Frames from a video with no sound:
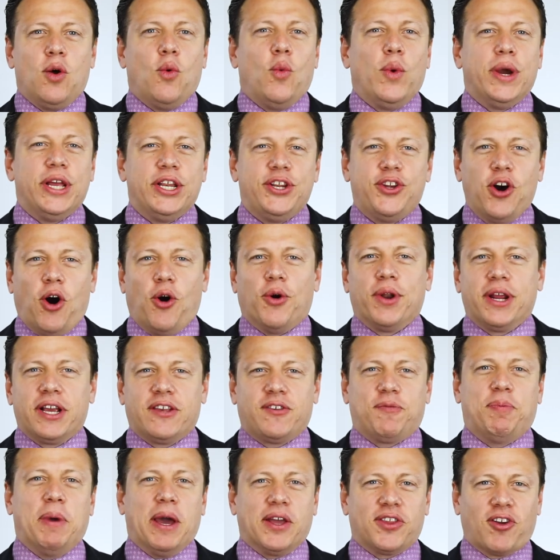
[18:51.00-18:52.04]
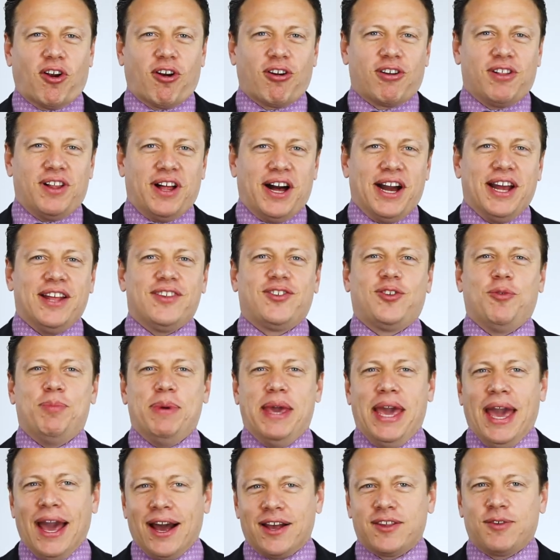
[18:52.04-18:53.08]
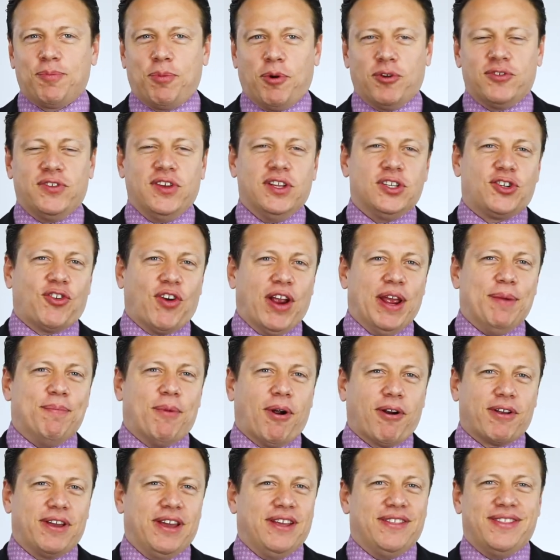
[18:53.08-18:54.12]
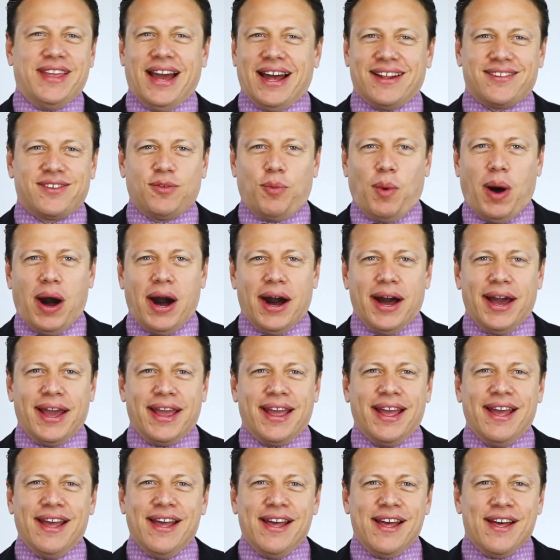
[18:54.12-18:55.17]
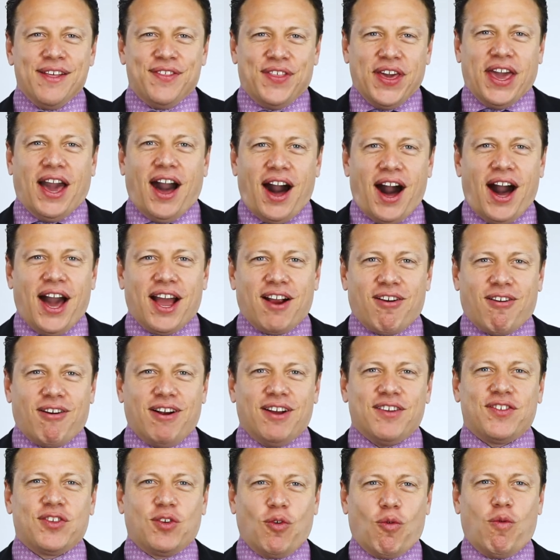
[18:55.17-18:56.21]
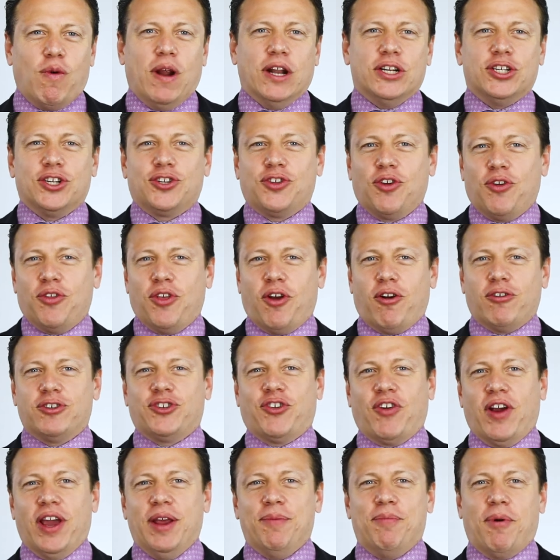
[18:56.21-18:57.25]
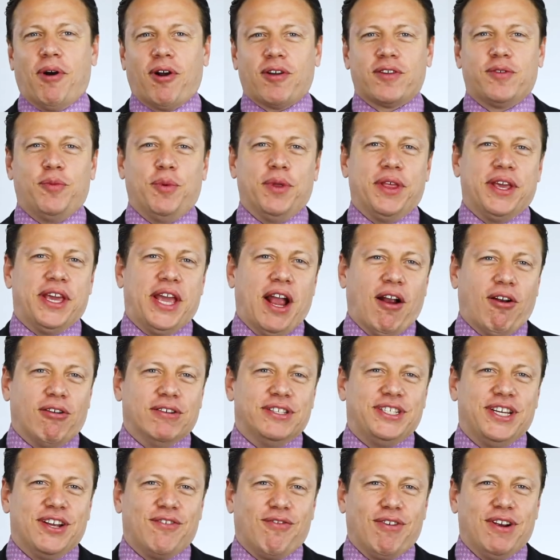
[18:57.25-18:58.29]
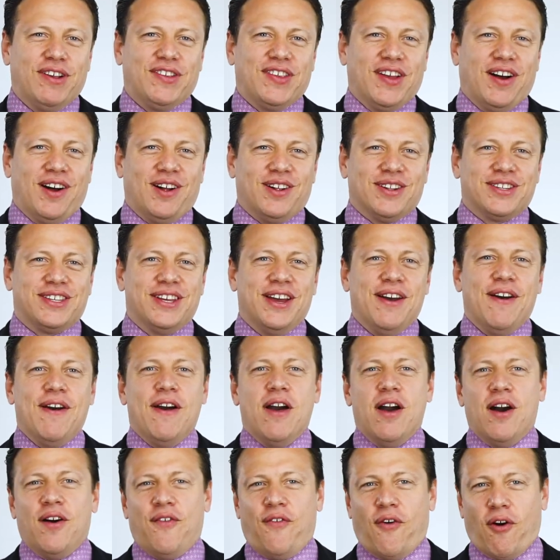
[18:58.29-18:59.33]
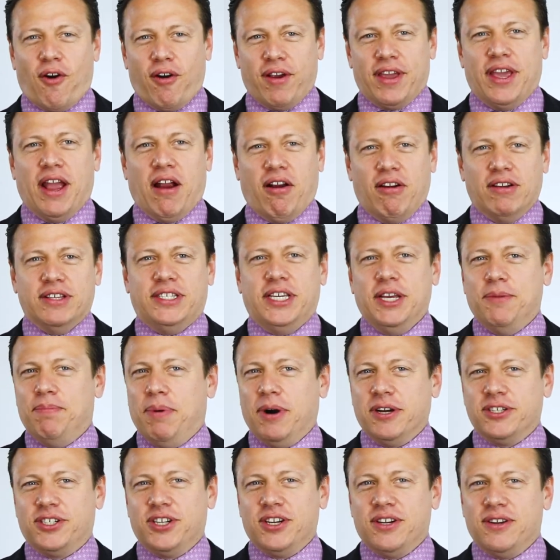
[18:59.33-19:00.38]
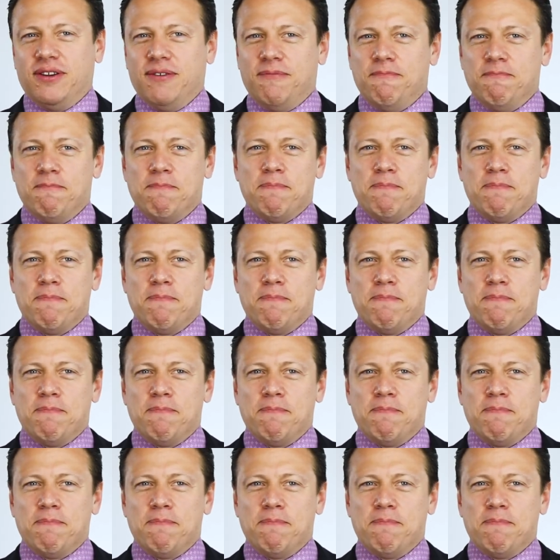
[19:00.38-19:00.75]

We don't expect our clients to be experts in trademarking. That's why they hire us to register their trademarks with a guaranteed result for a guaranteed budget.